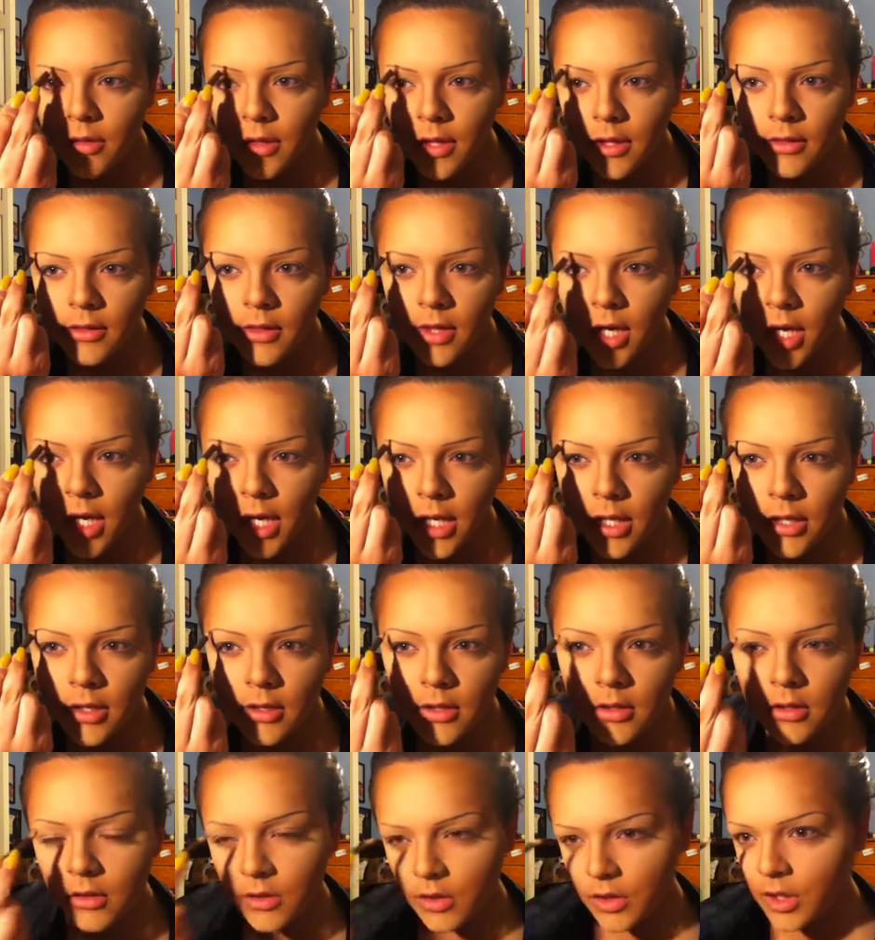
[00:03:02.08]
thing that I
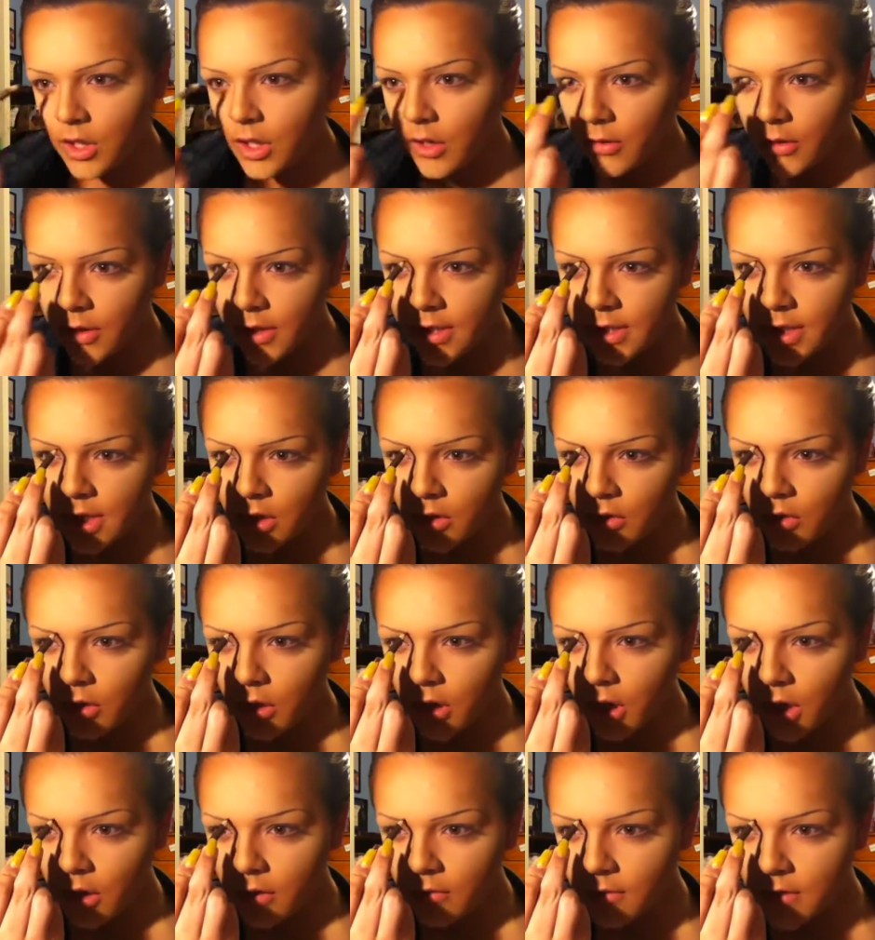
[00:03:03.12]
notice in a
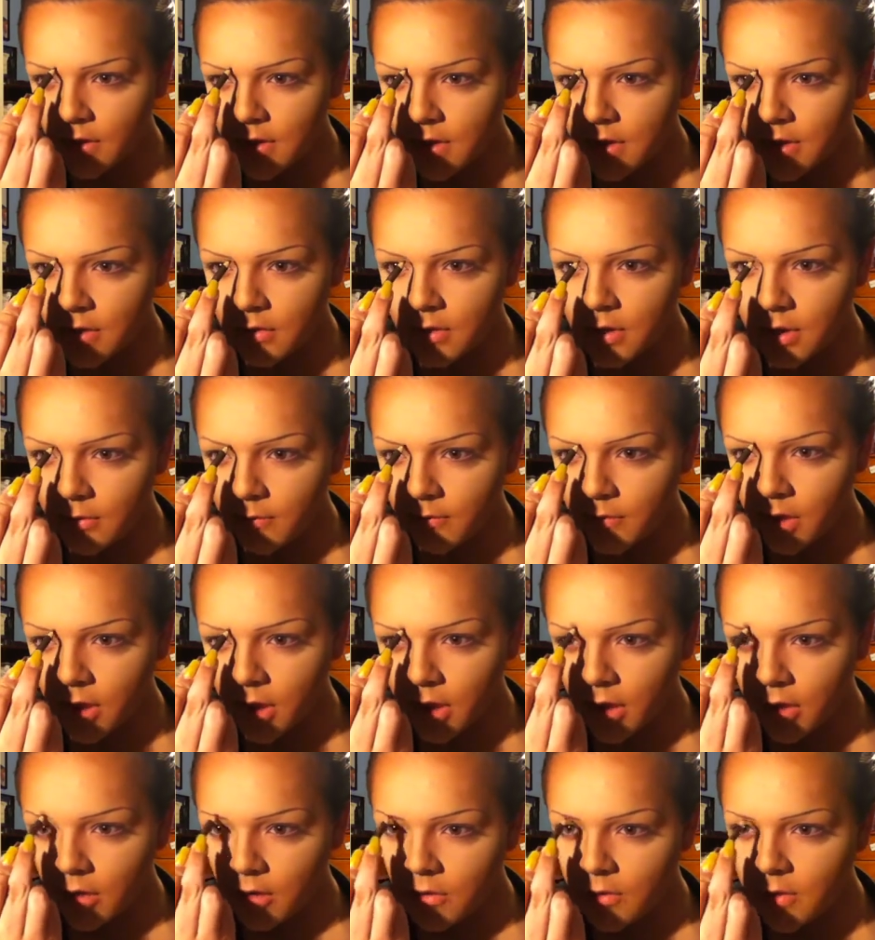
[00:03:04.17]
lot of these YouTube
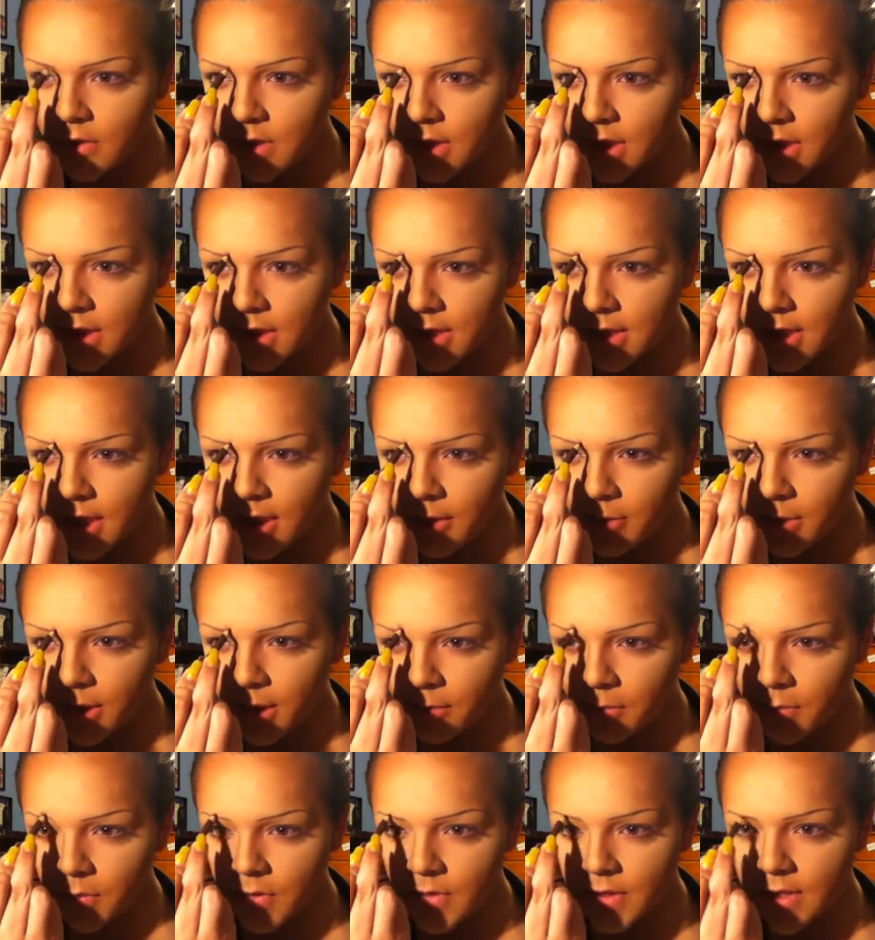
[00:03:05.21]
videos is that
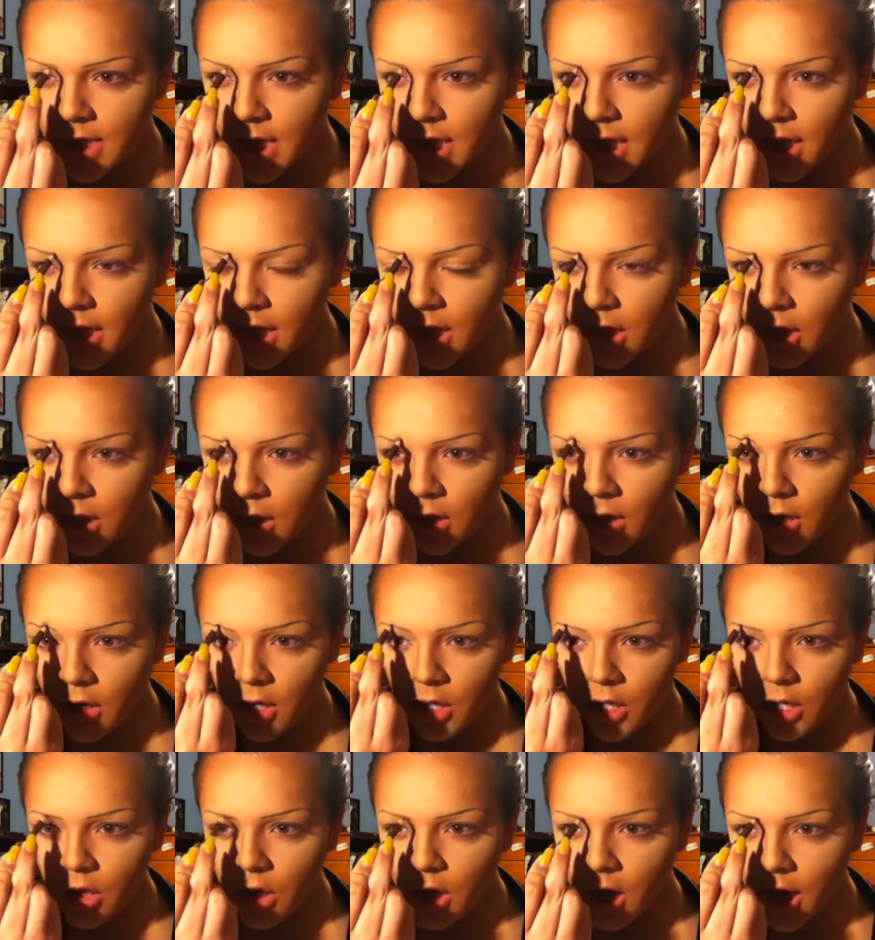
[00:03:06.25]
people say
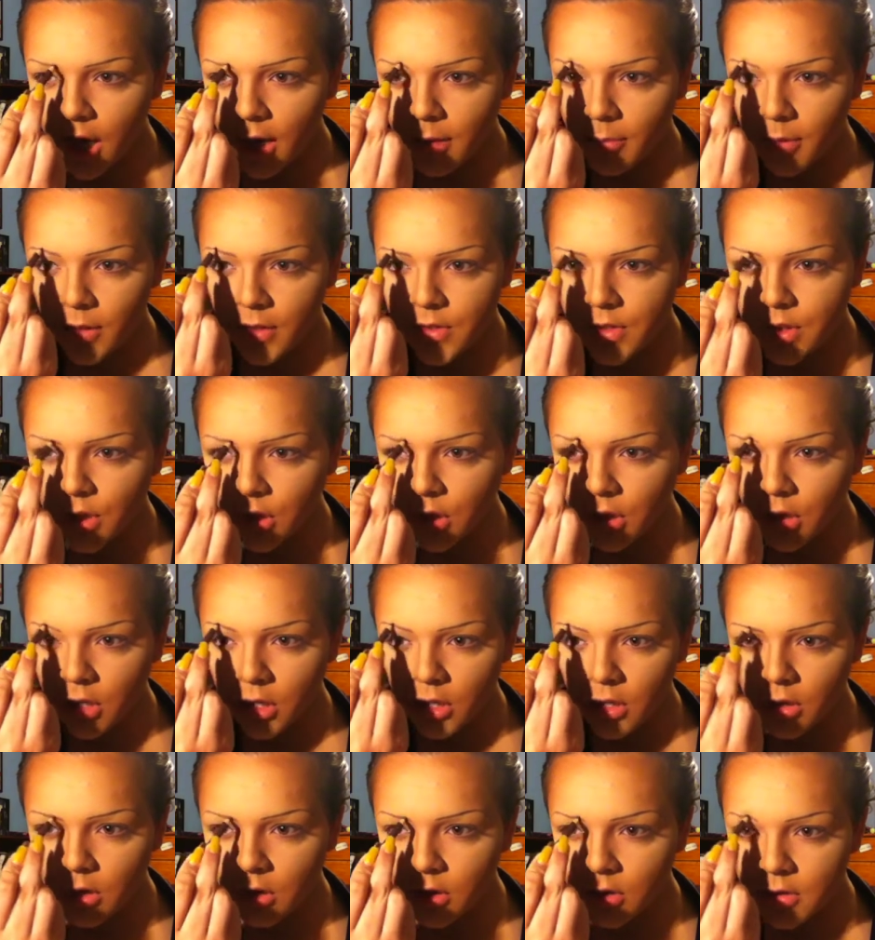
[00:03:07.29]
your eyebrows are
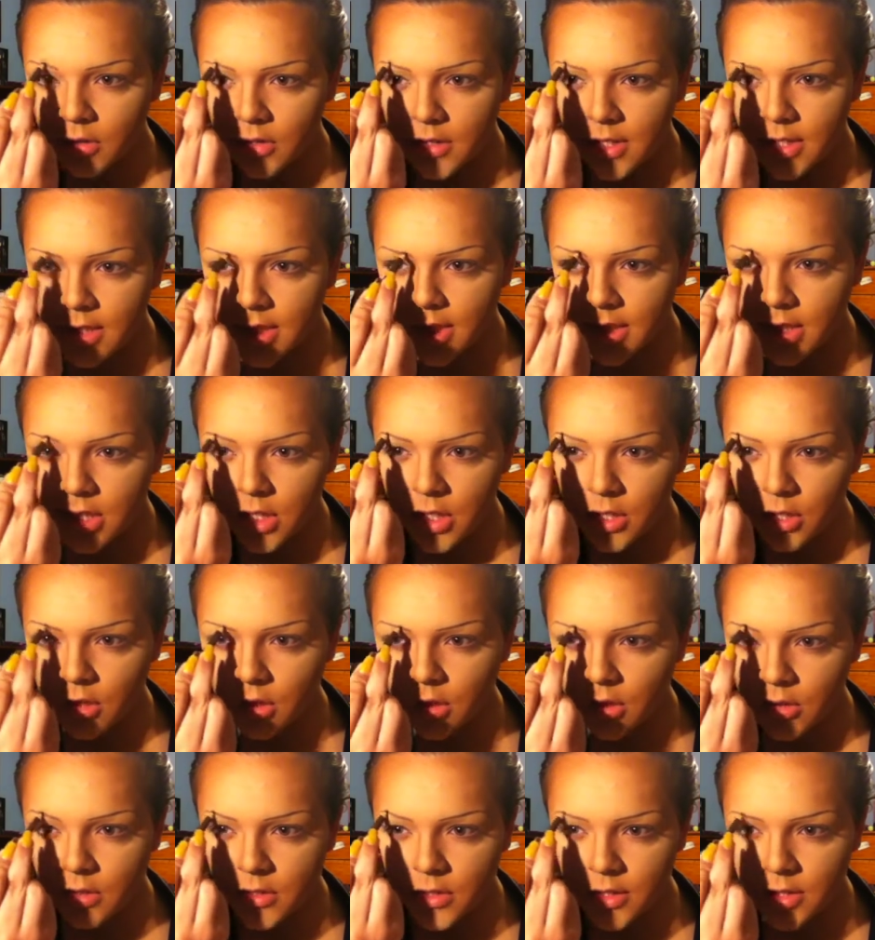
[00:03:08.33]

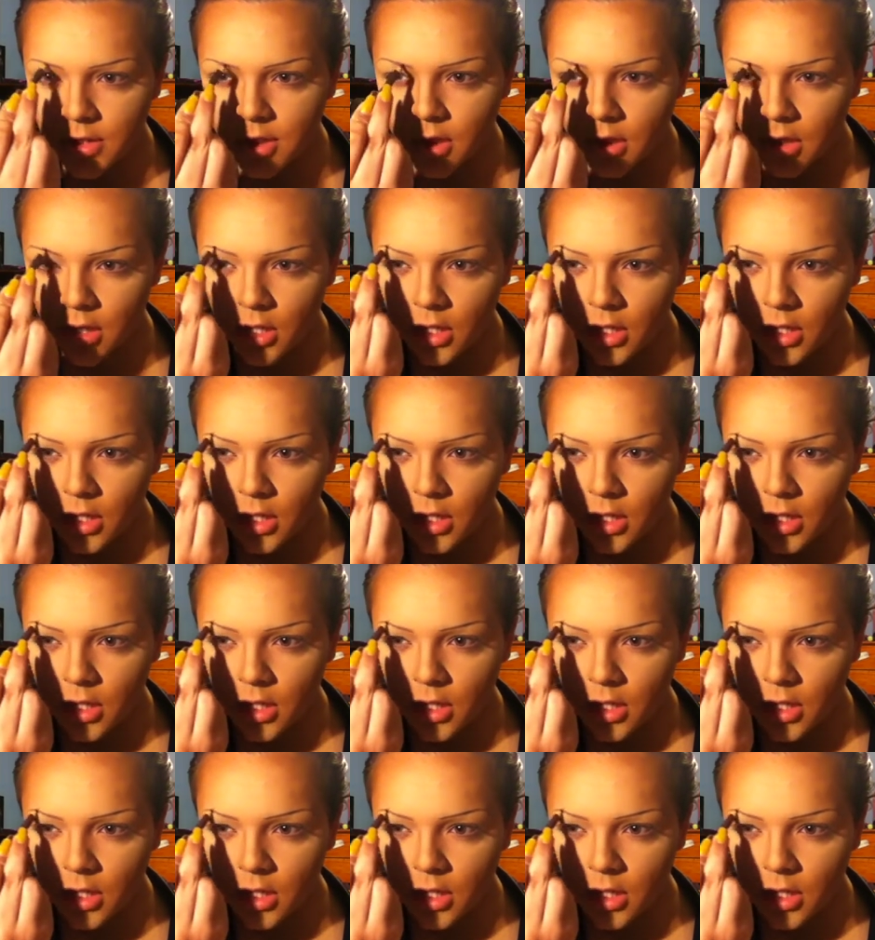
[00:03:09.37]
sisters,